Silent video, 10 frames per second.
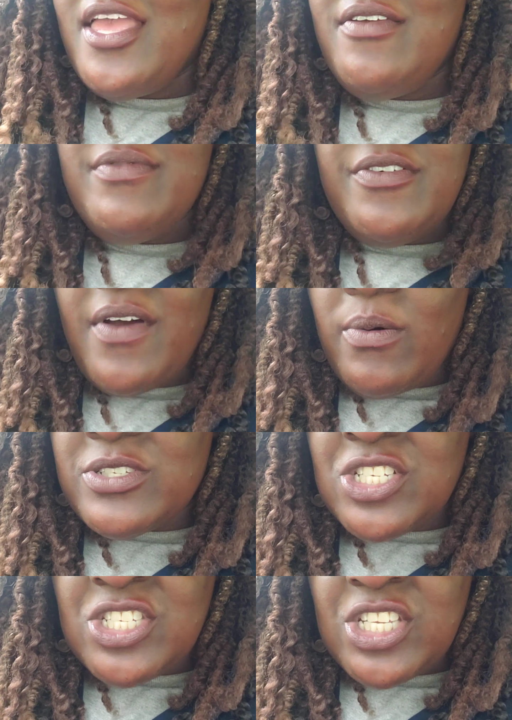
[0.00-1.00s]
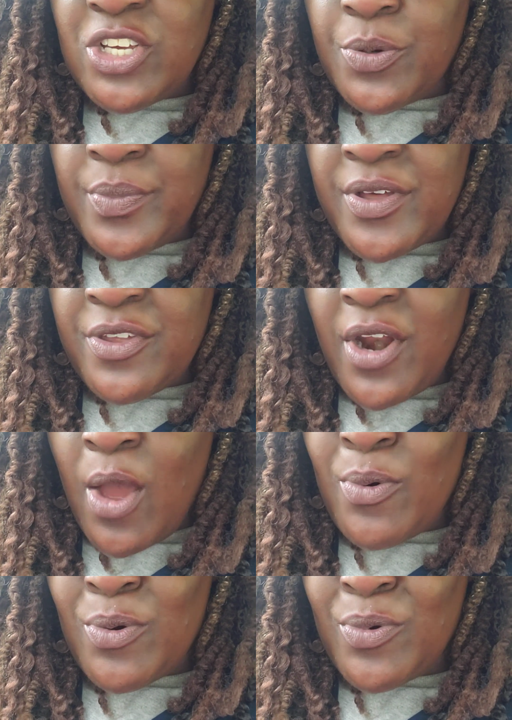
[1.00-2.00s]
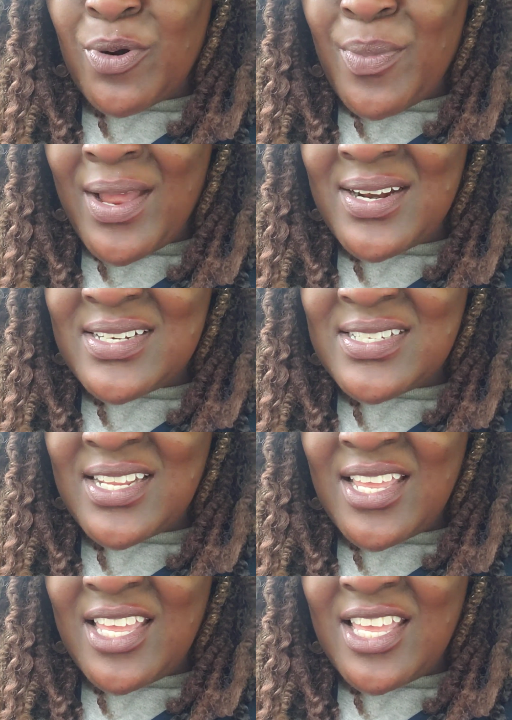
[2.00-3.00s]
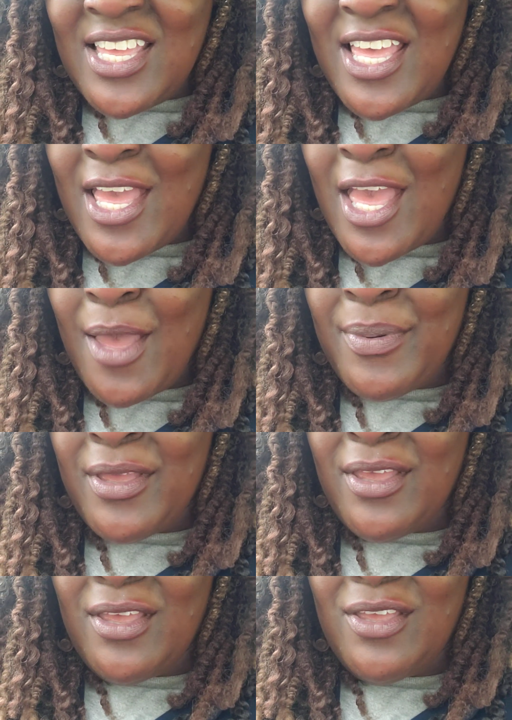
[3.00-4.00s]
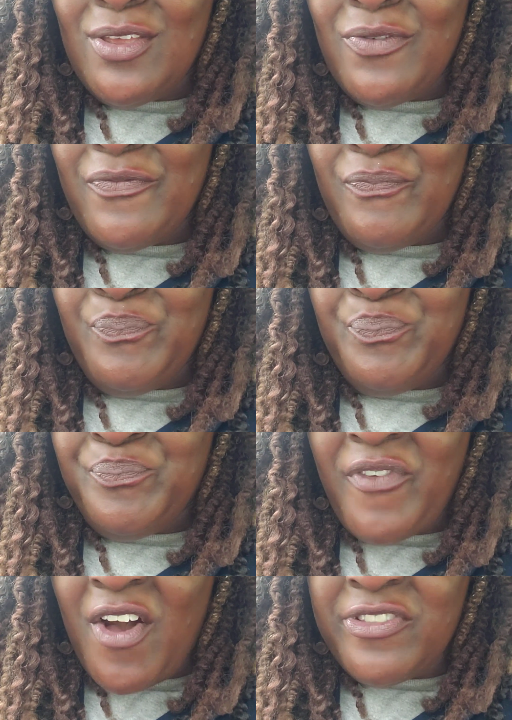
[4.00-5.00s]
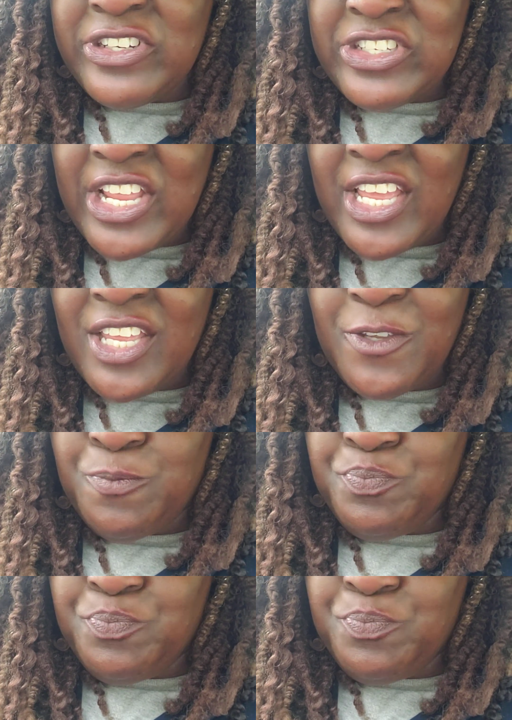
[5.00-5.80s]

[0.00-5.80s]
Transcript: even if i was a single mother i wouldn't want nobody to say happy father's day